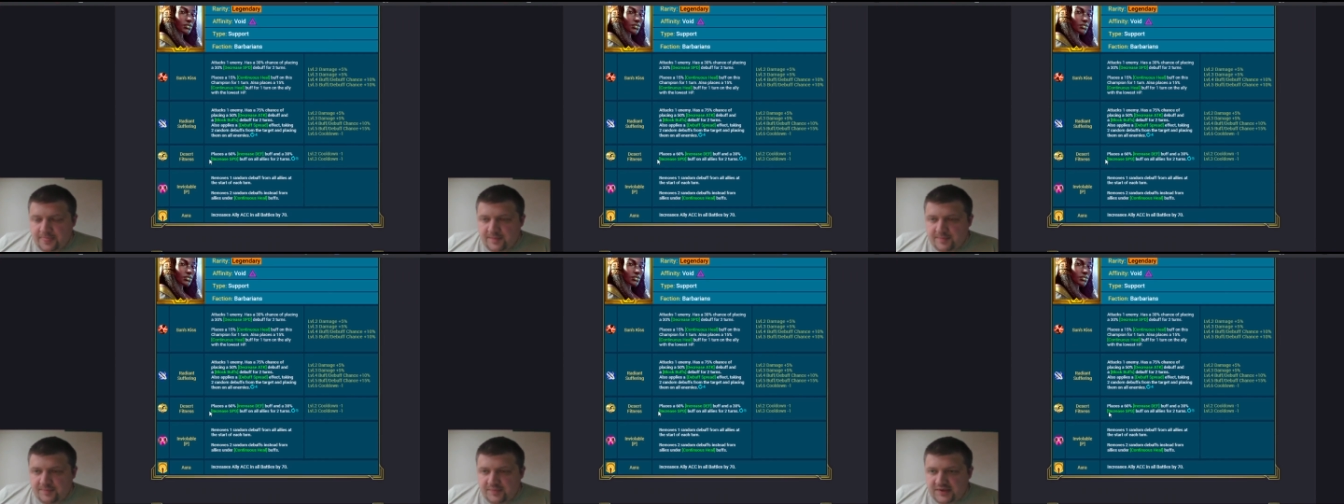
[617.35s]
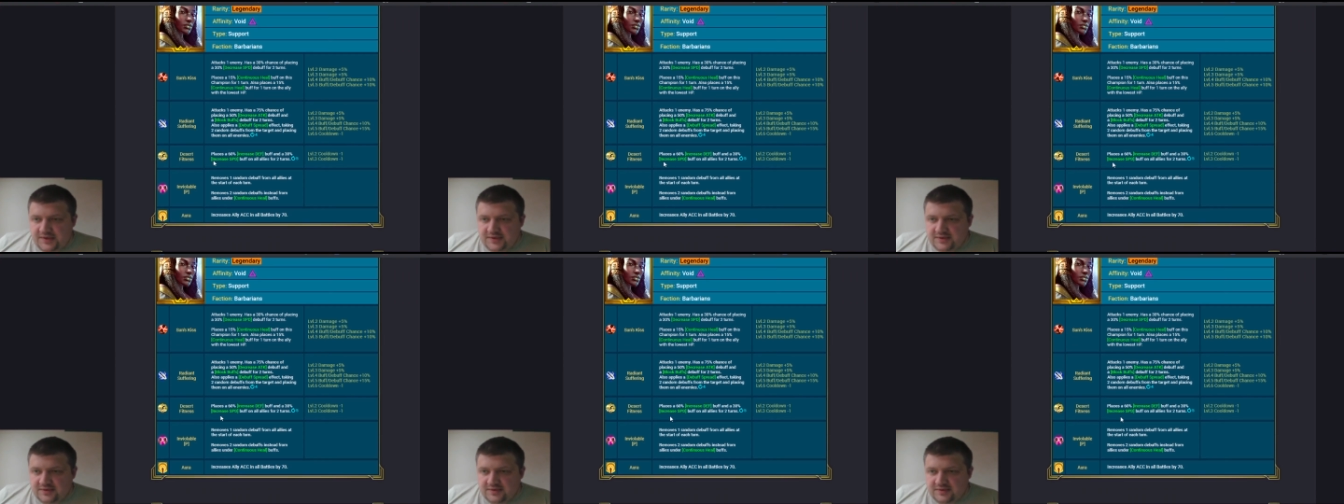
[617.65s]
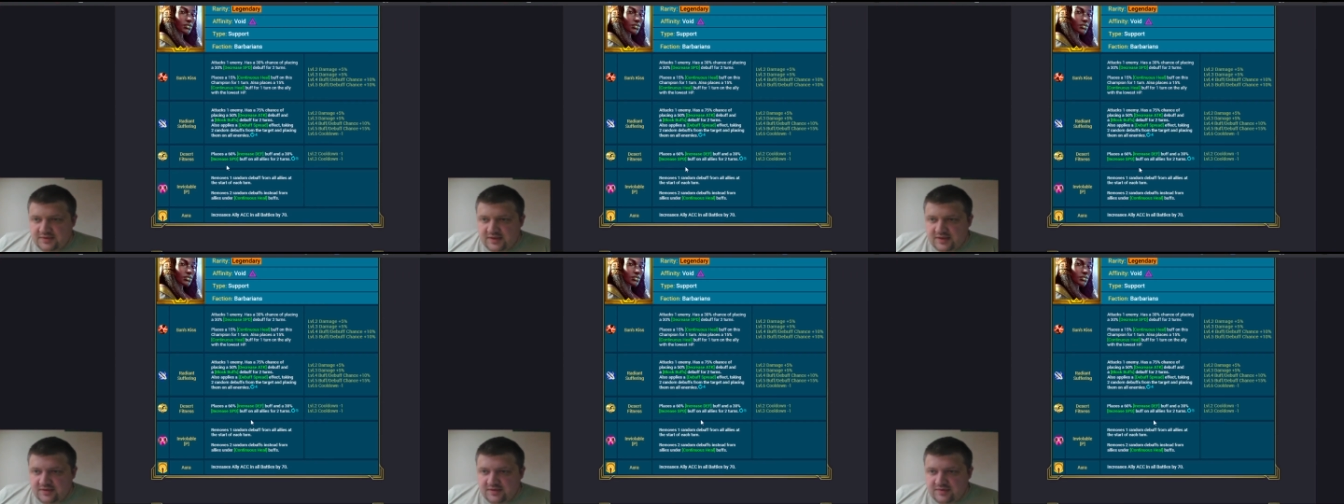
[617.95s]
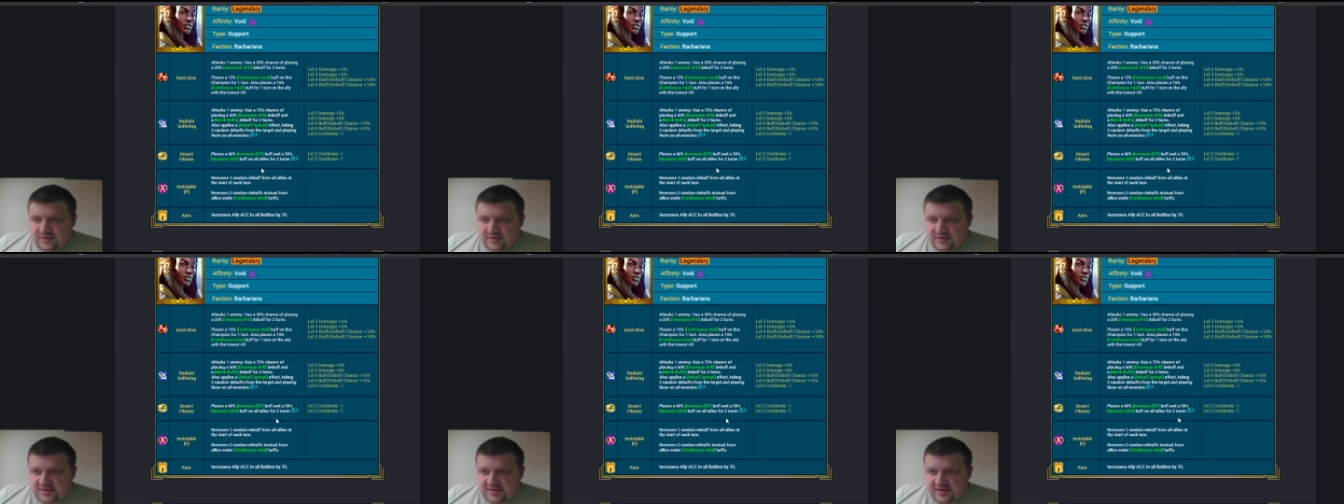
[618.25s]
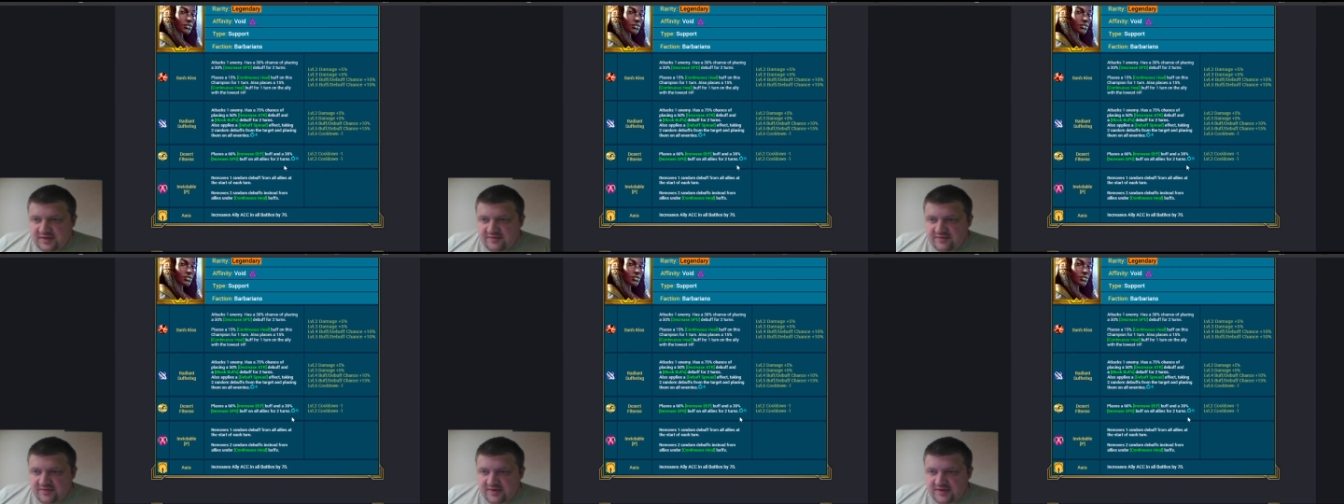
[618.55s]
Places increased
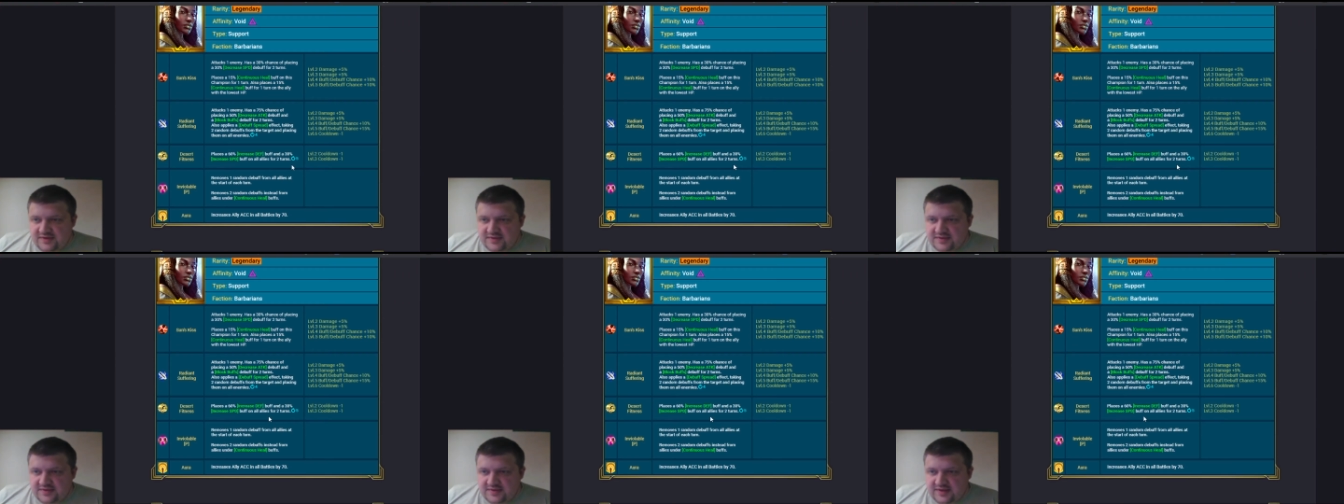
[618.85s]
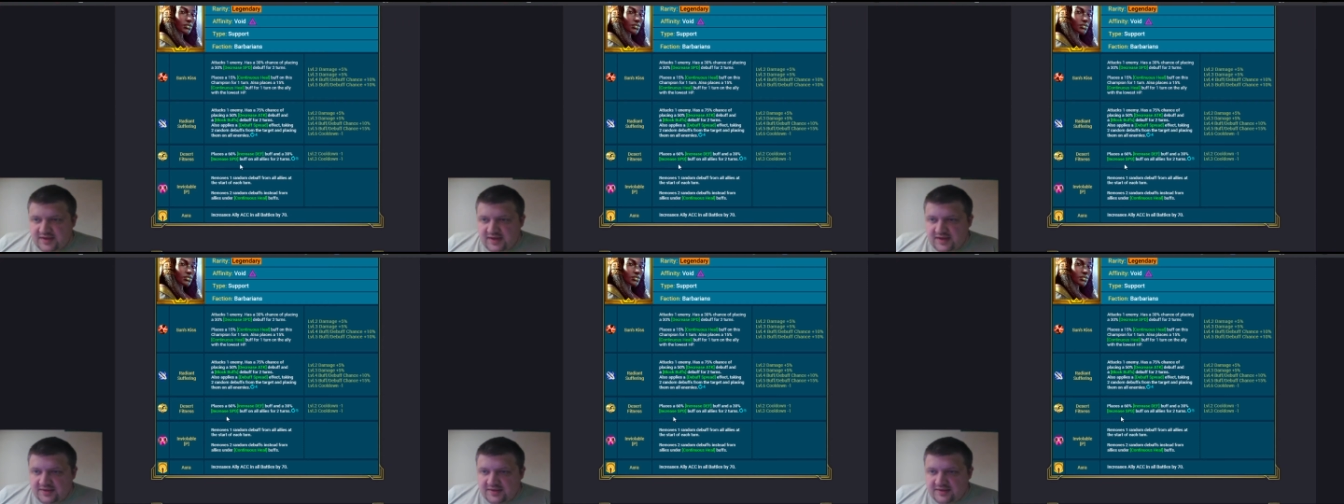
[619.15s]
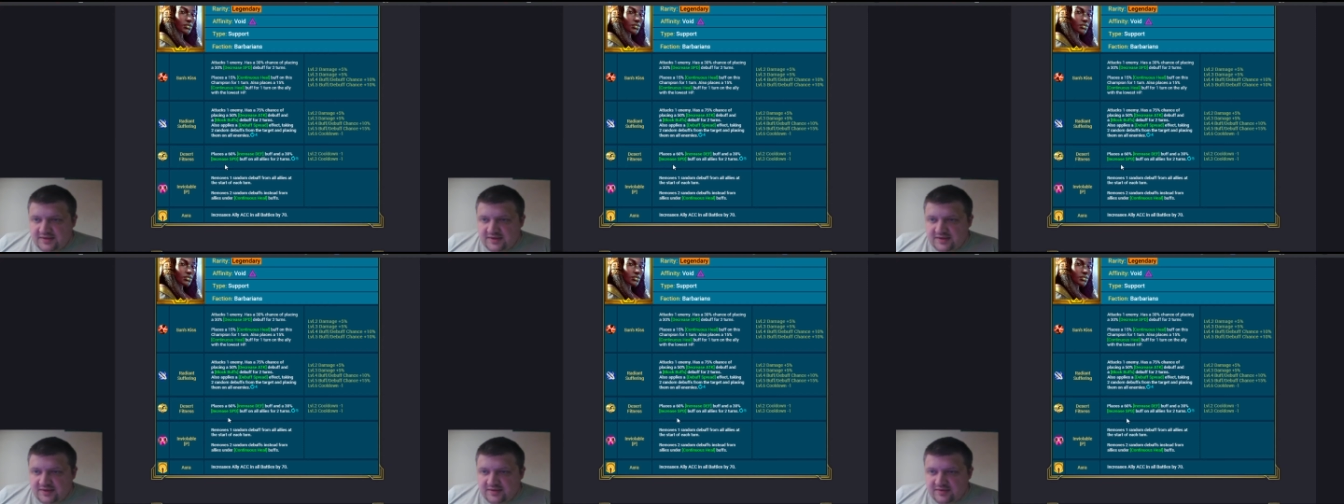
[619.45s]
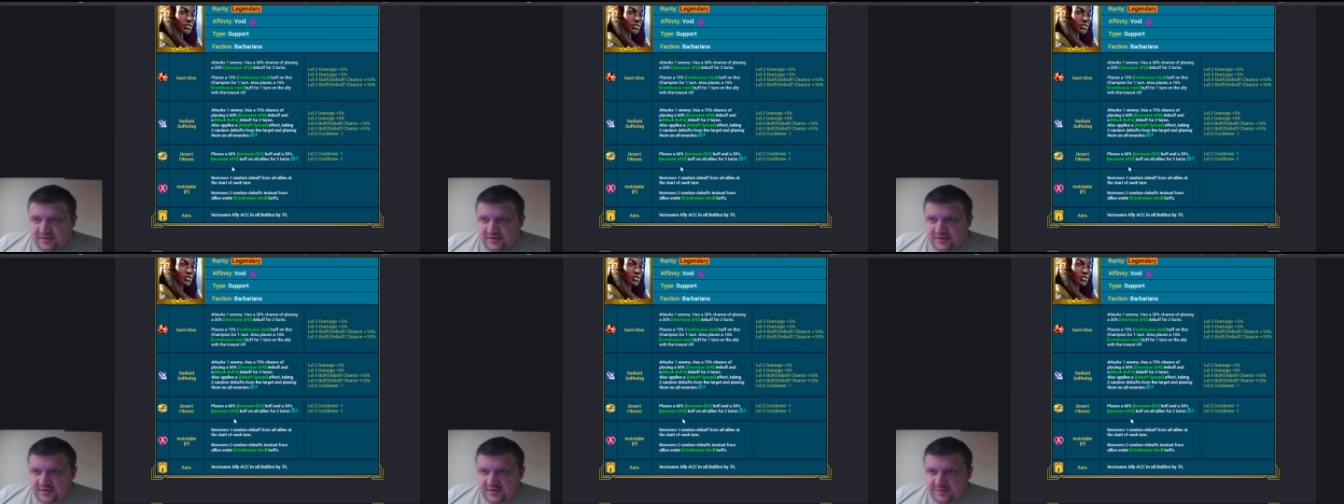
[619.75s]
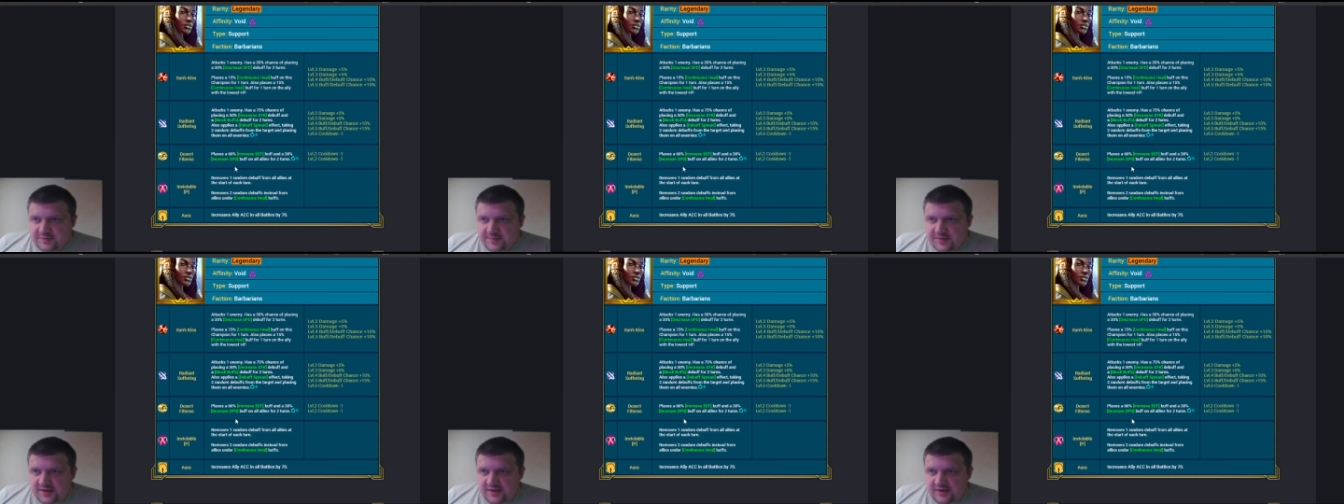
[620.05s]
defense and an increased
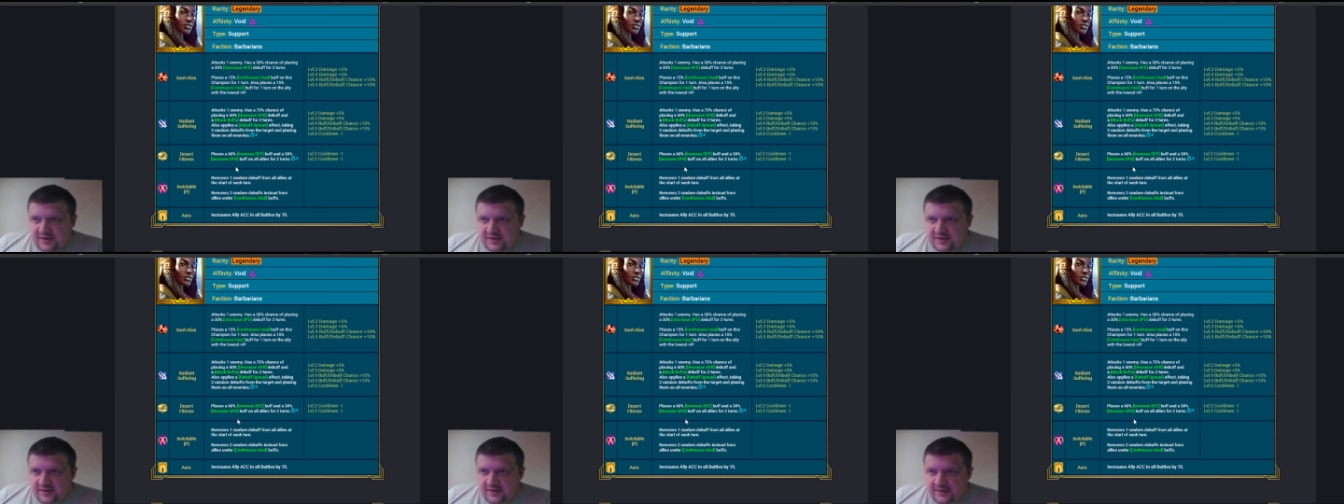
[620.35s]
speed.